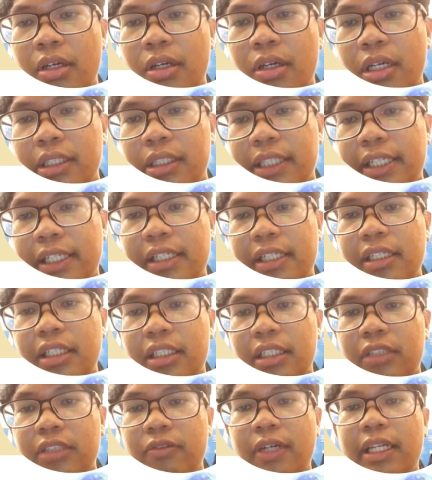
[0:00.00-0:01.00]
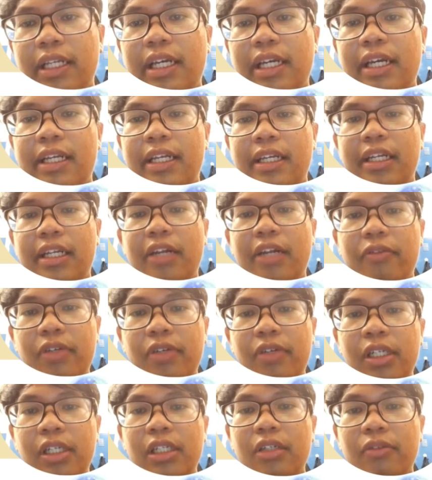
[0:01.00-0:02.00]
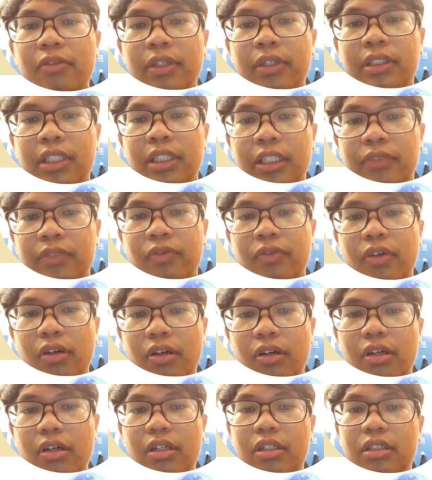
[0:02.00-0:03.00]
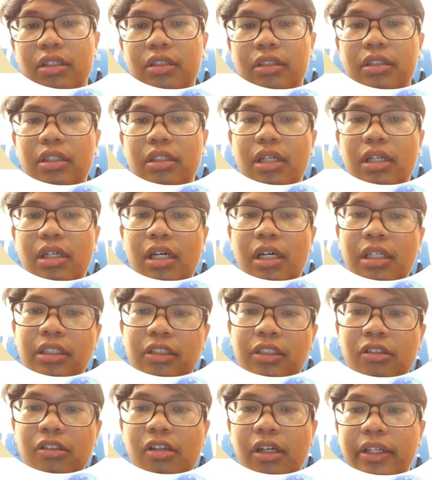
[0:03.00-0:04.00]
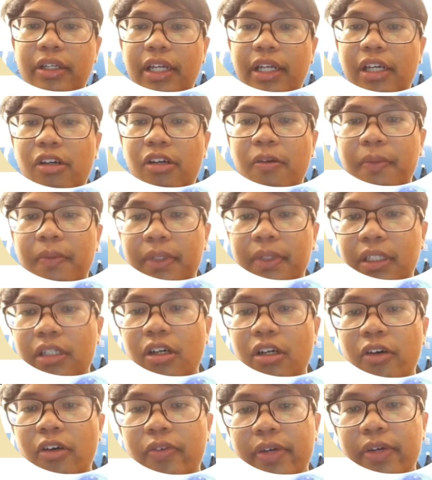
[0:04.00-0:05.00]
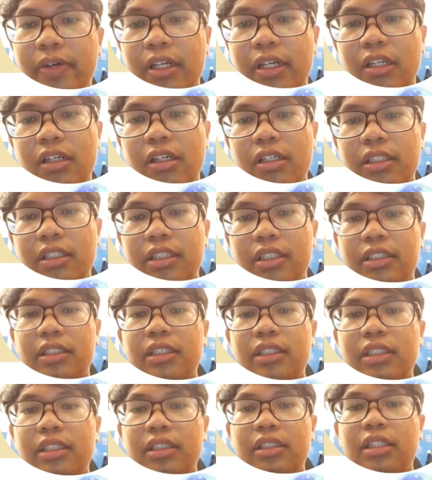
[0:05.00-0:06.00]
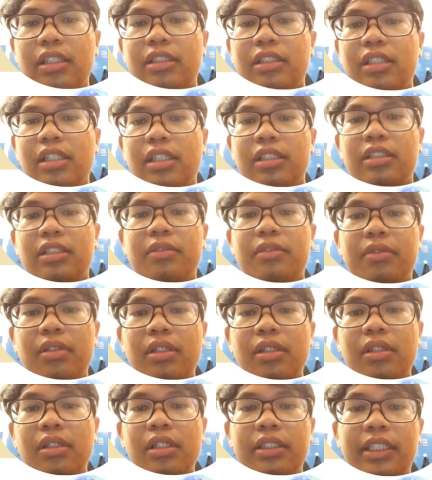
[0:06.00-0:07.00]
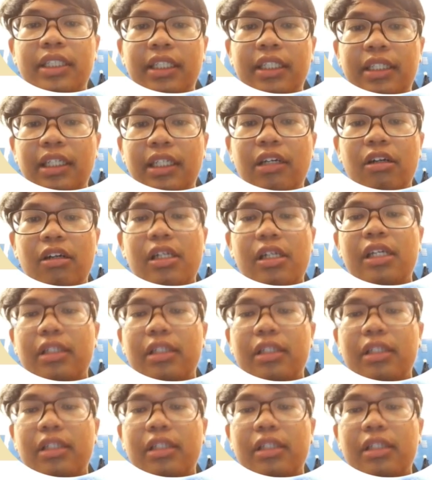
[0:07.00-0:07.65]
Second is wide area network, which is for us to connect computer over long distance, such as city or